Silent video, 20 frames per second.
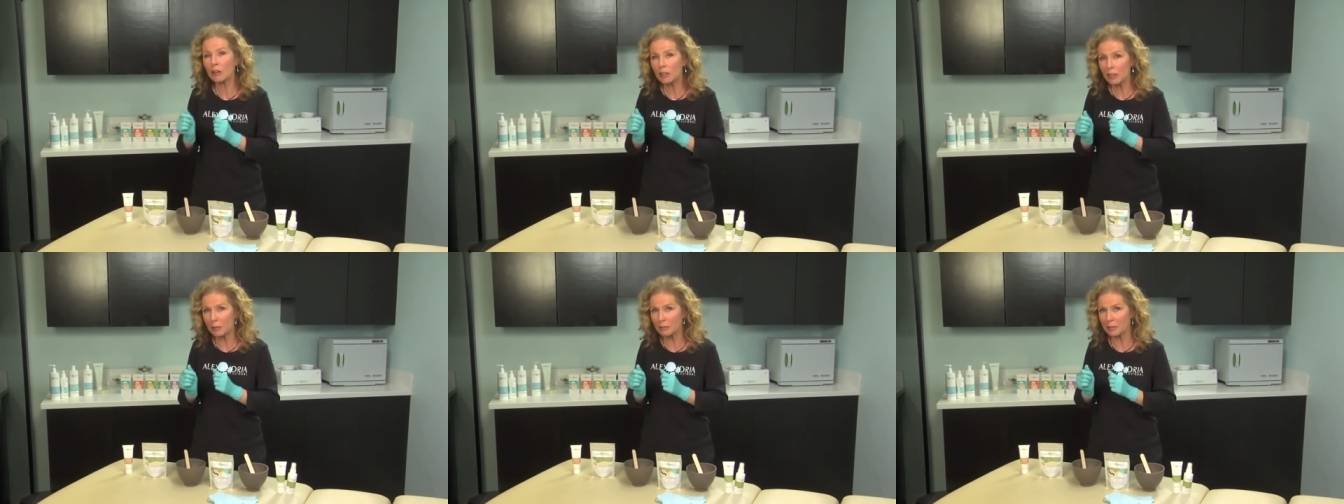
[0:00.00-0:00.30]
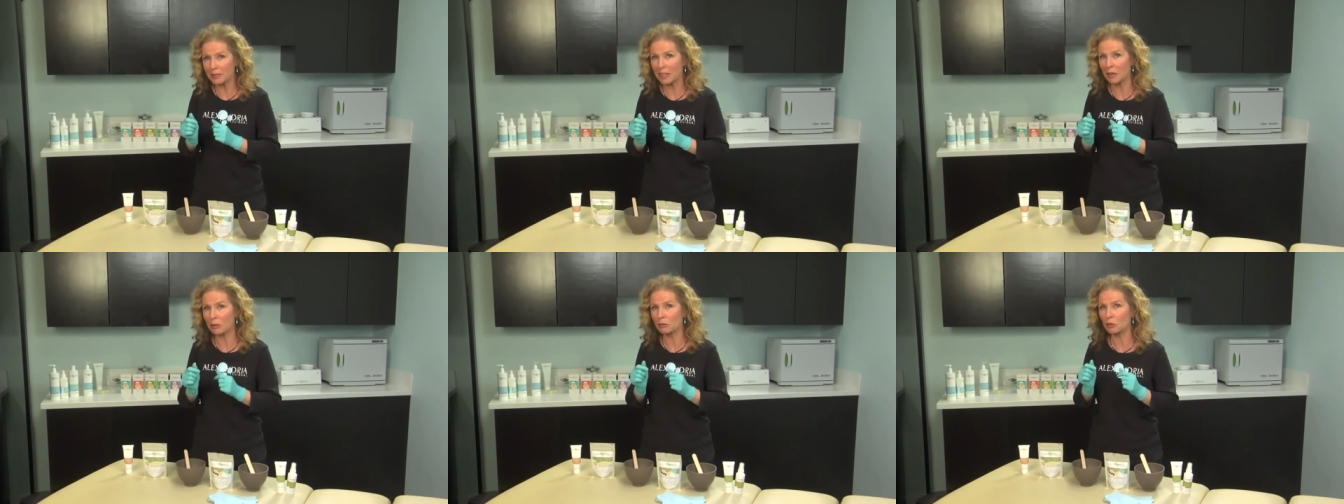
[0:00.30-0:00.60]

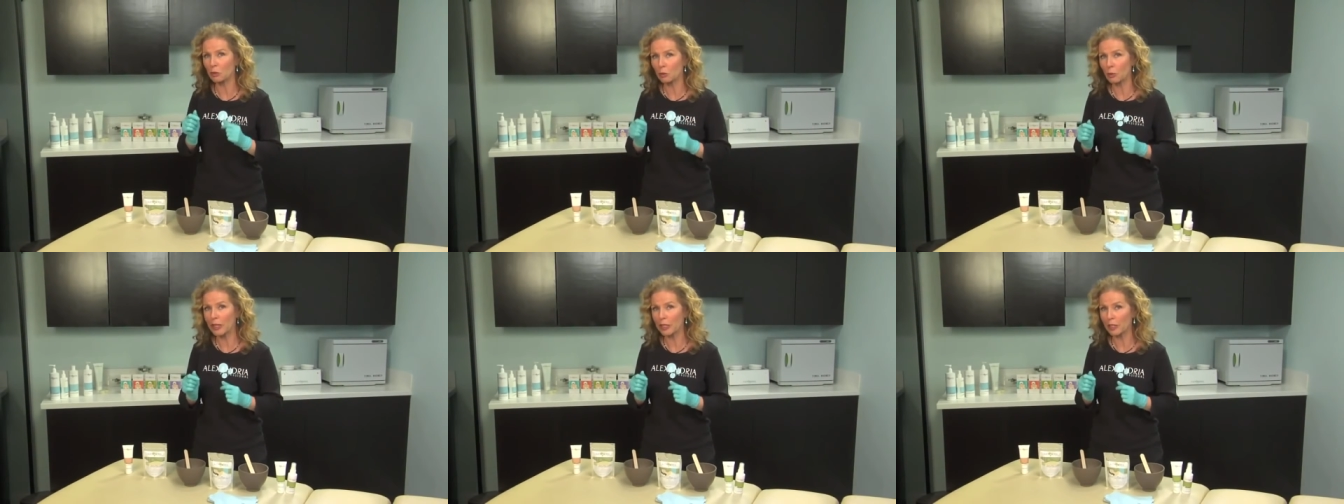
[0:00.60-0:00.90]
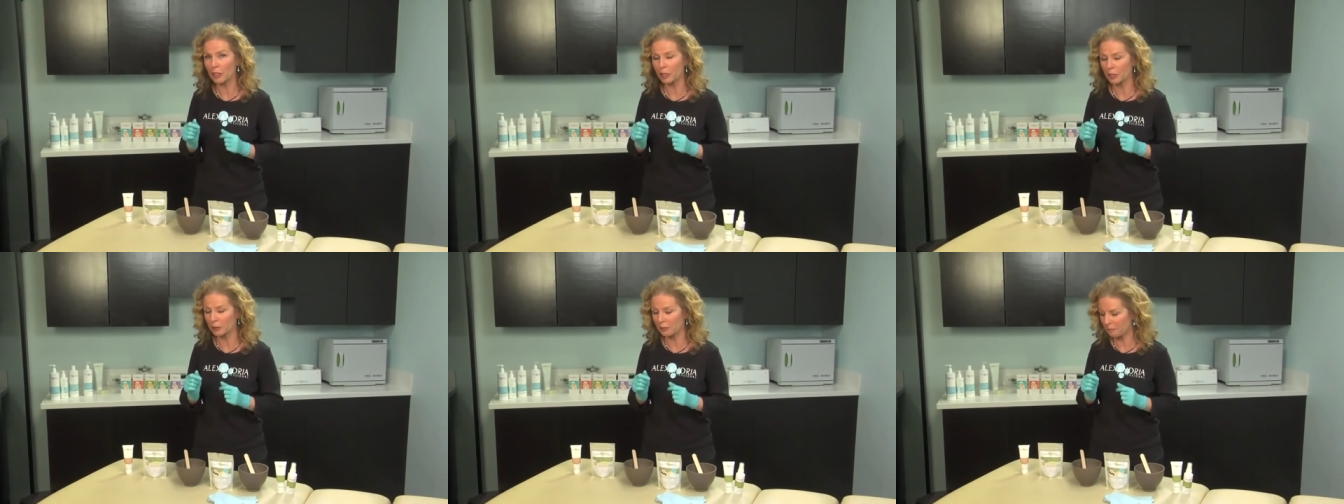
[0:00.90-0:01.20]
comes out
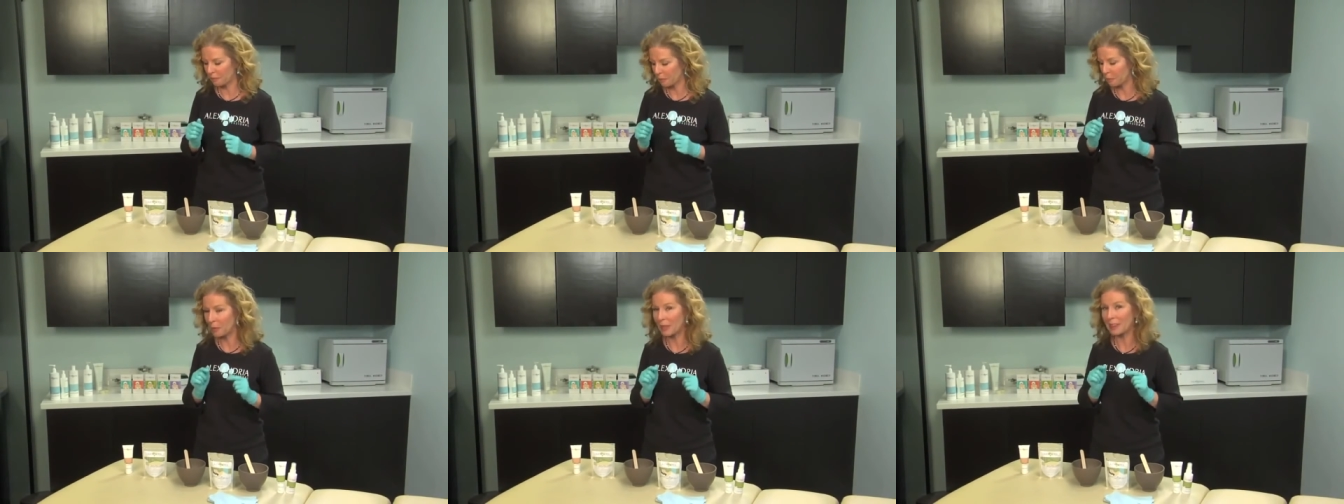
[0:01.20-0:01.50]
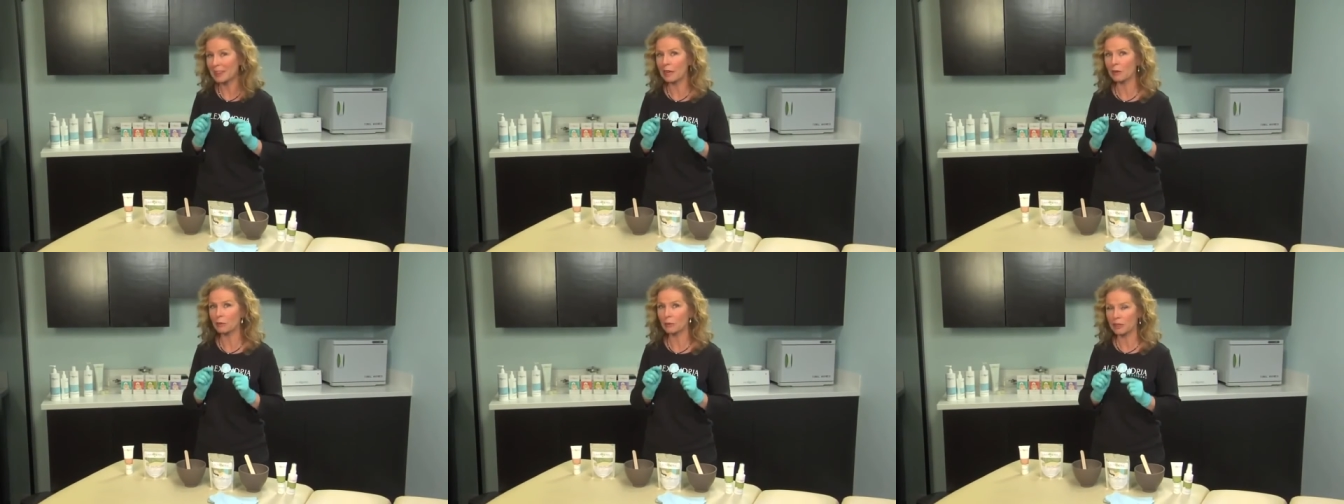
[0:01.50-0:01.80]
quicker
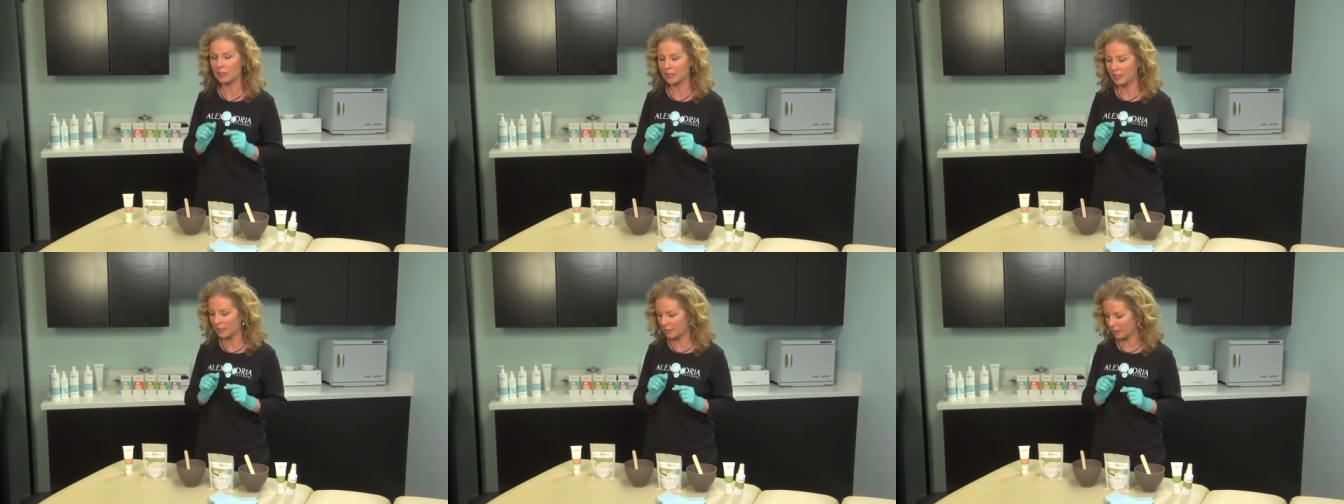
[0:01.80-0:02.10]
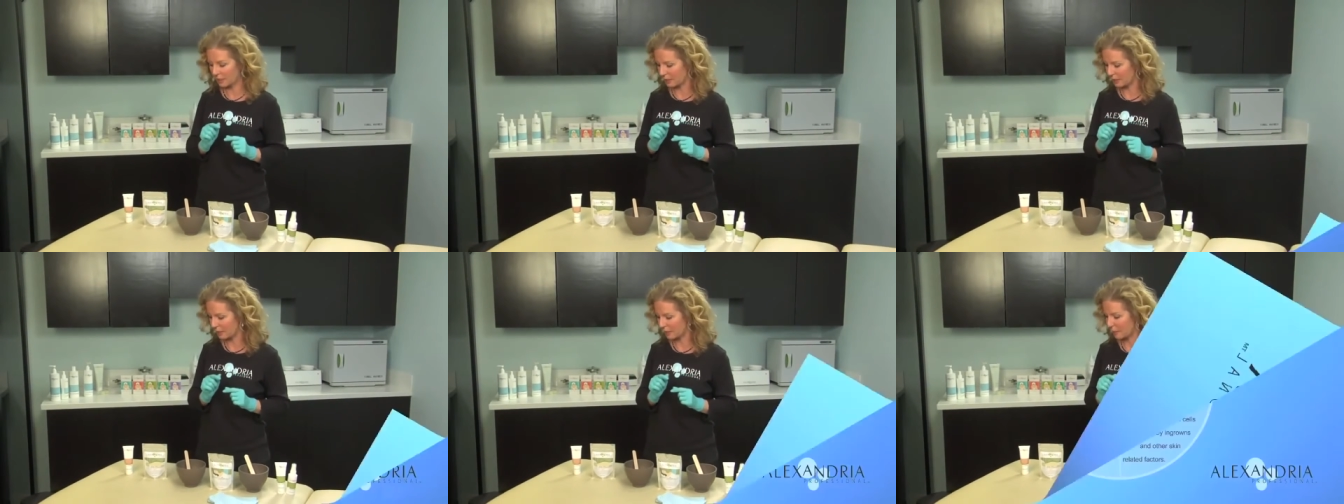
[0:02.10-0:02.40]
without
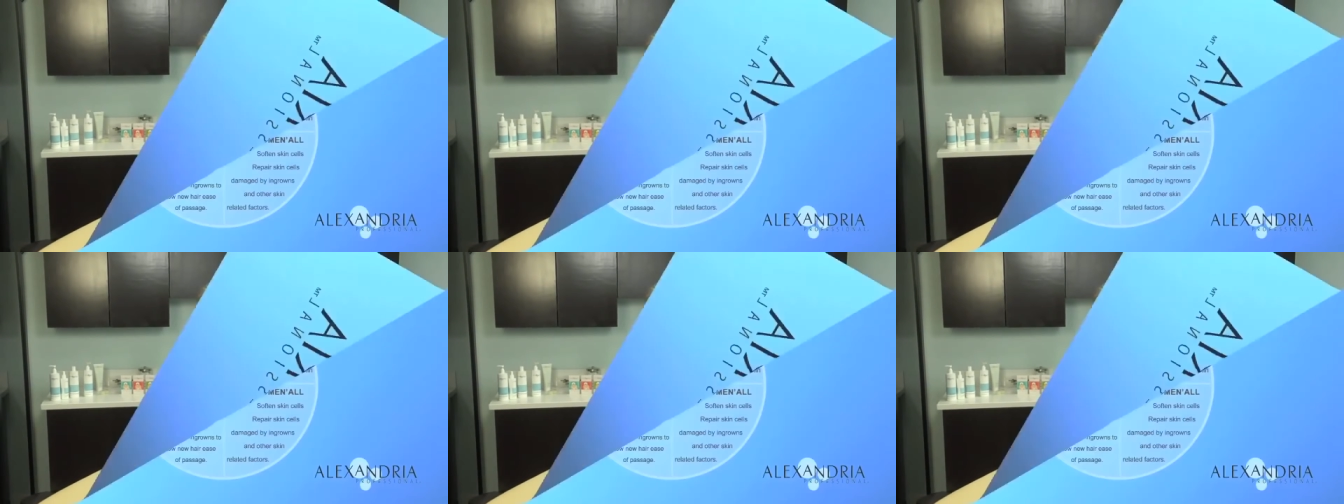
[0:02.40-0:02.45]
resistance.